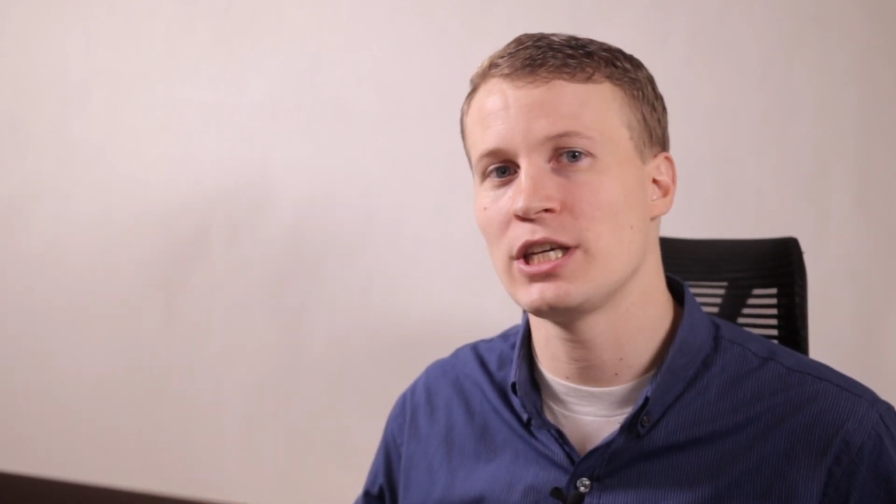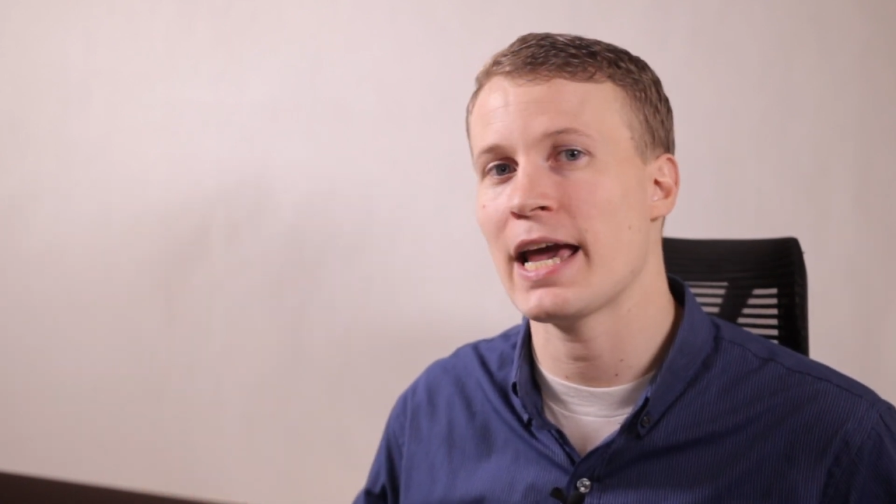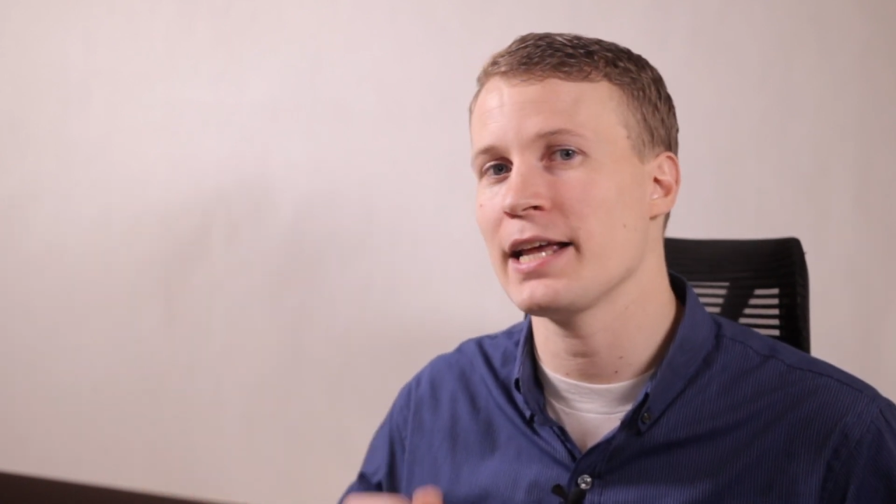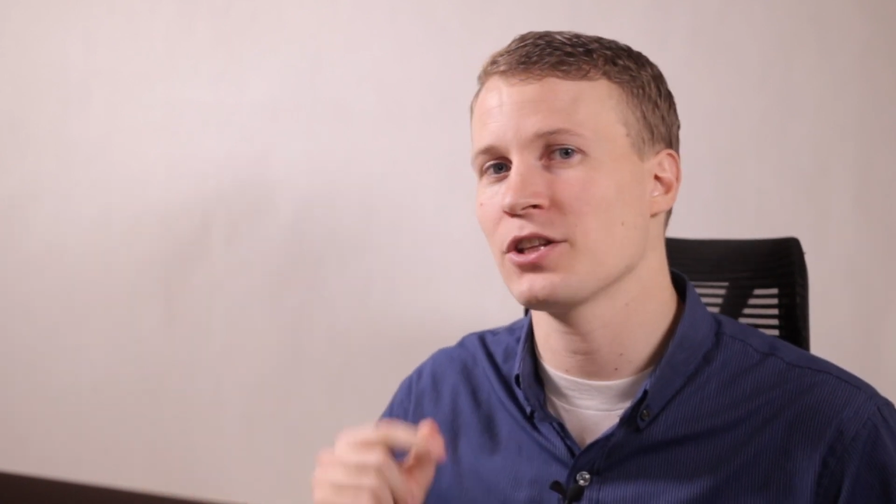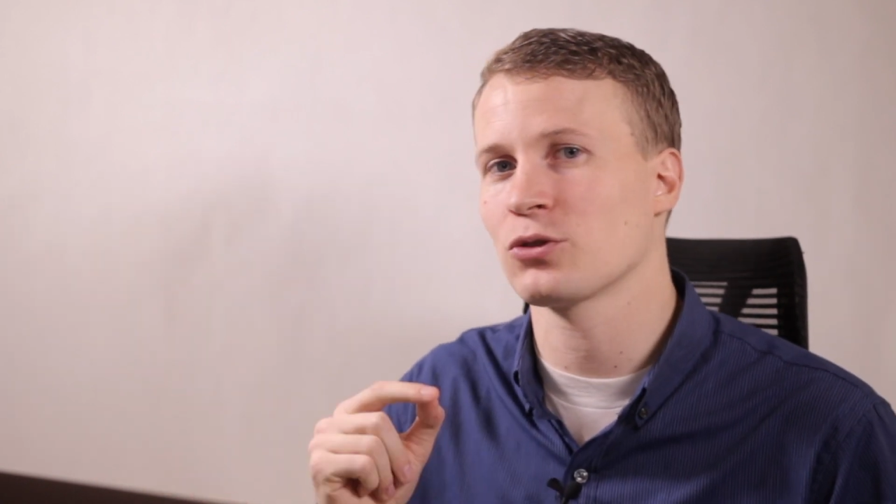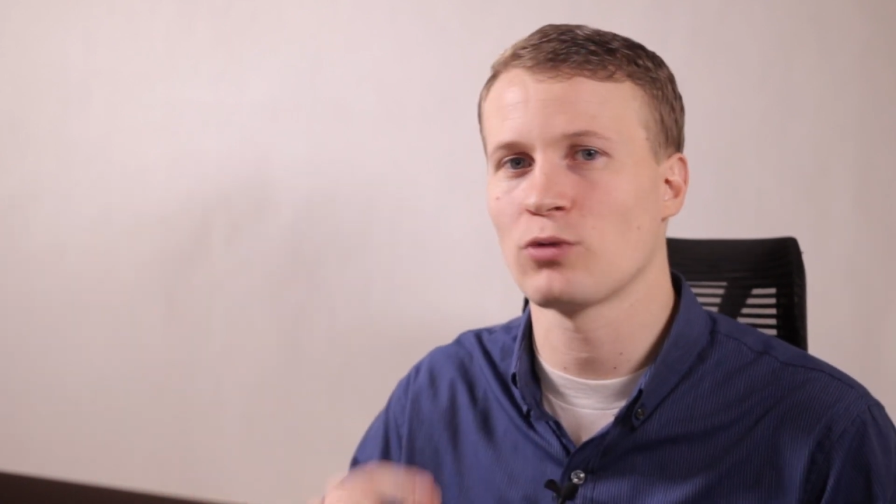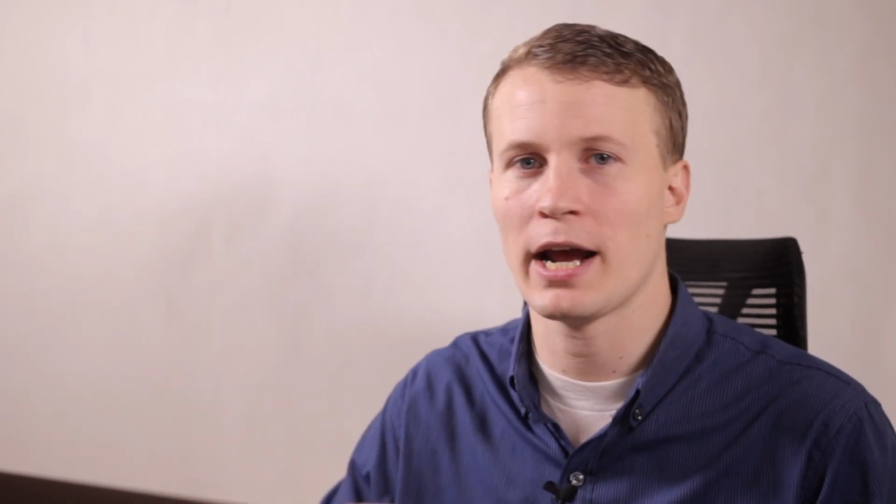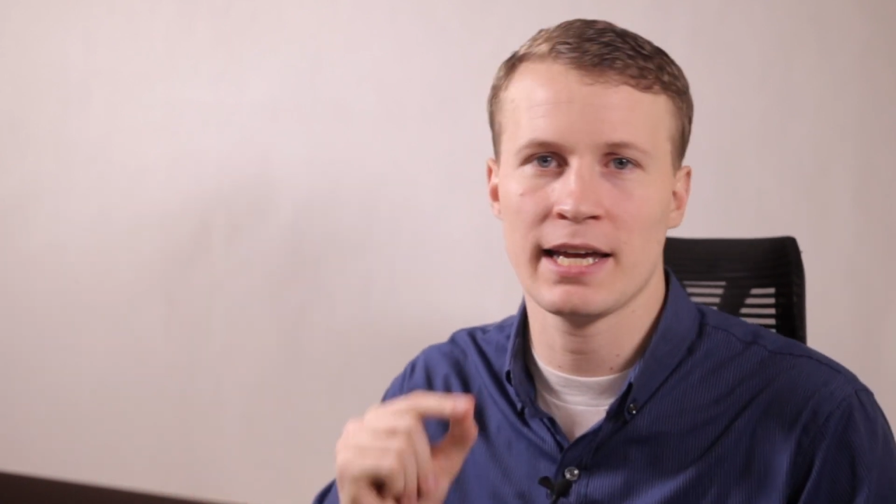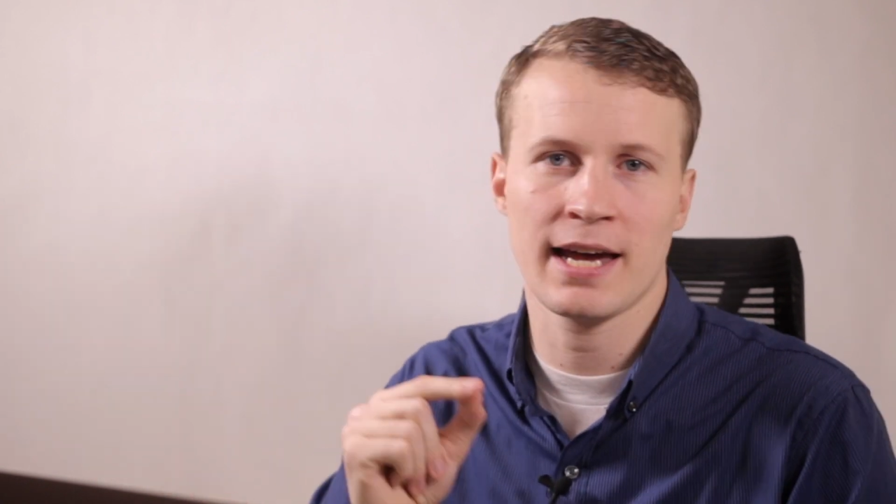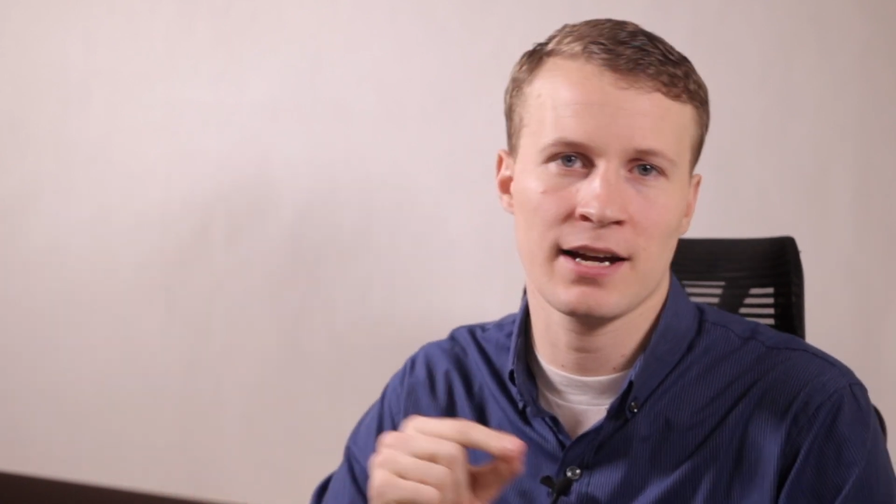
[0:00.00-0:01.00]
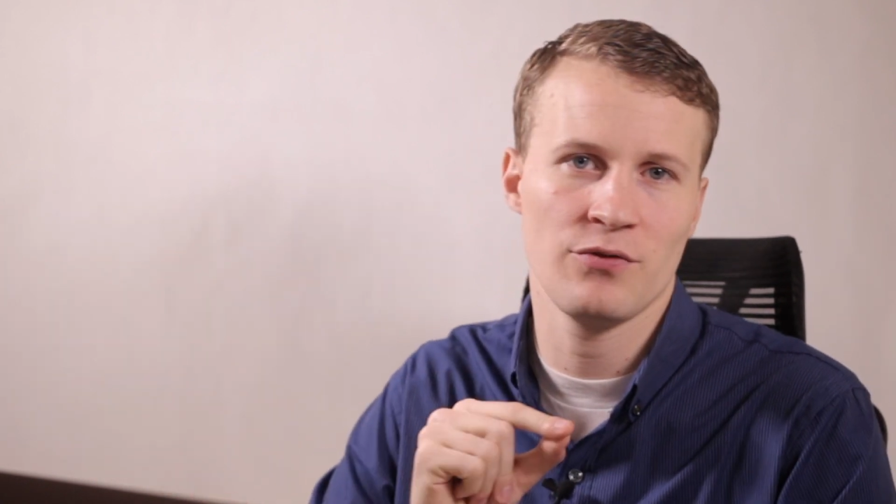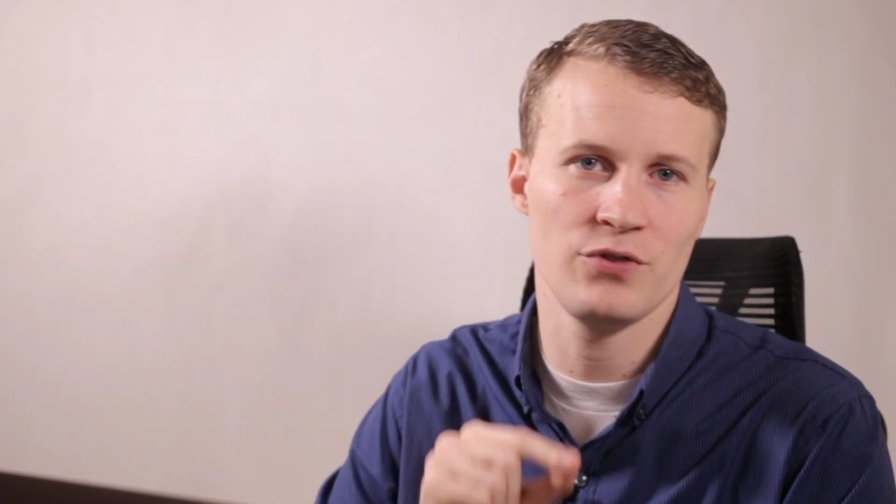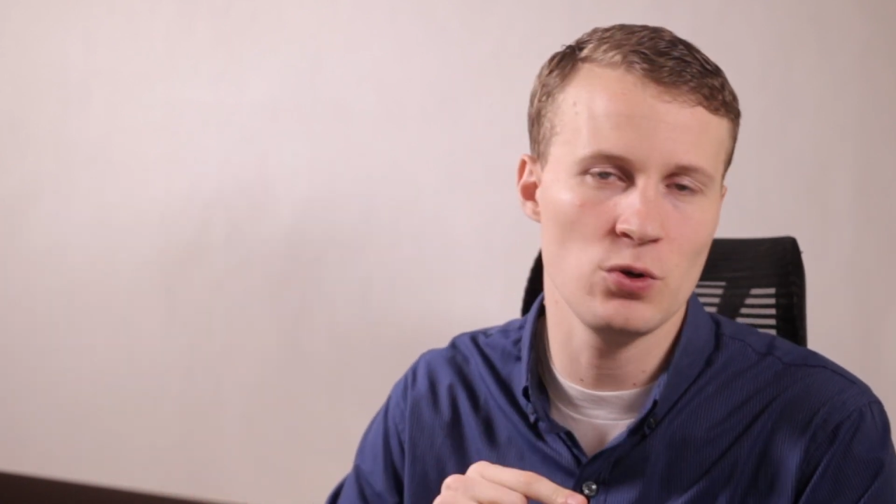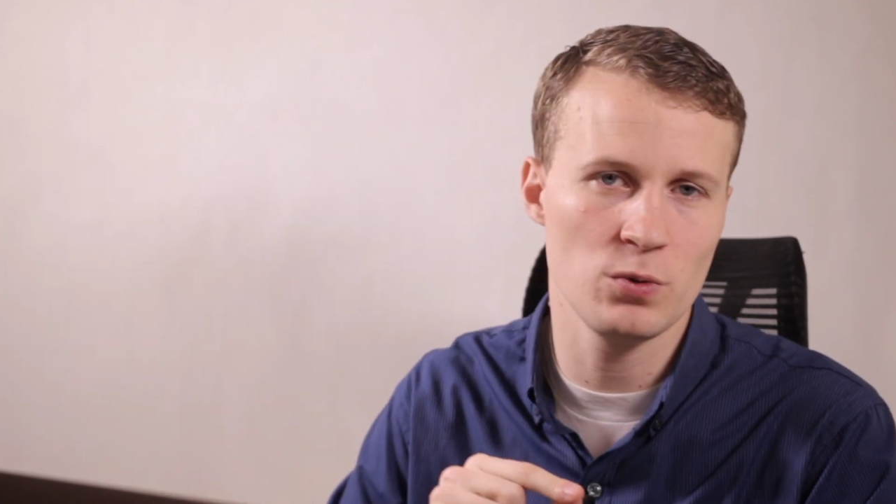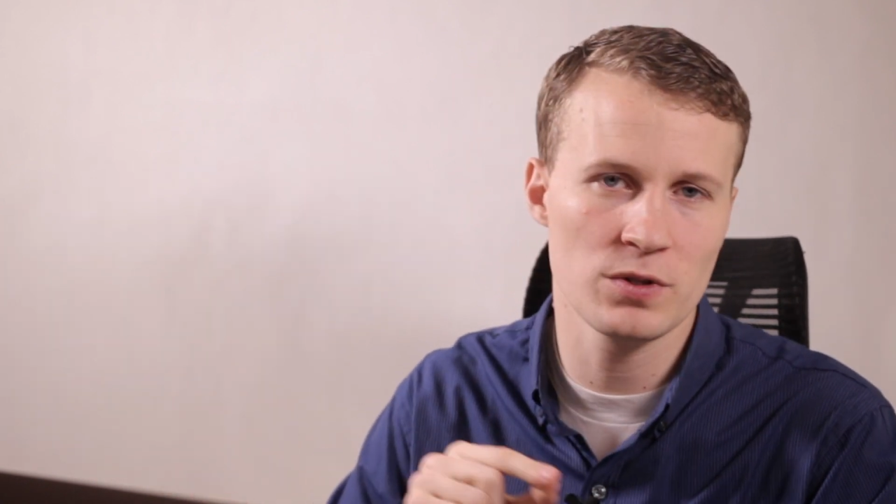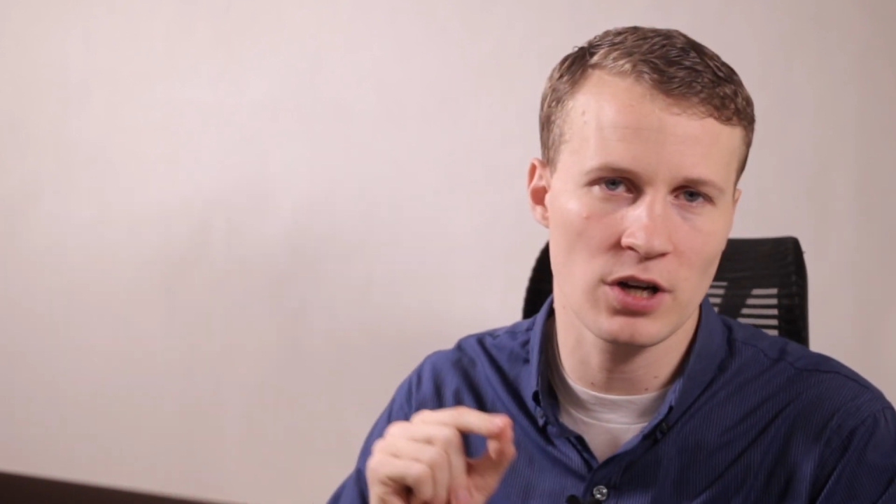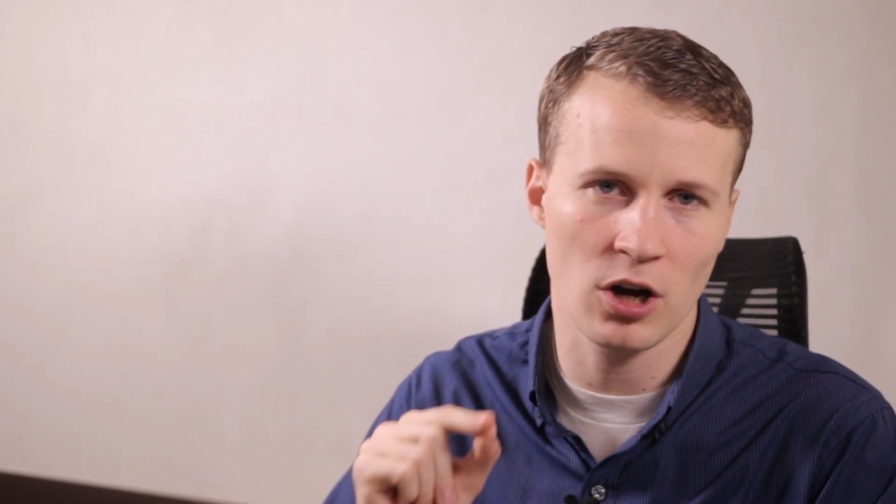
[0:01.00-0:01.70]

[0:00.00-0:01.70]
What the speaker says: getting the right kind of views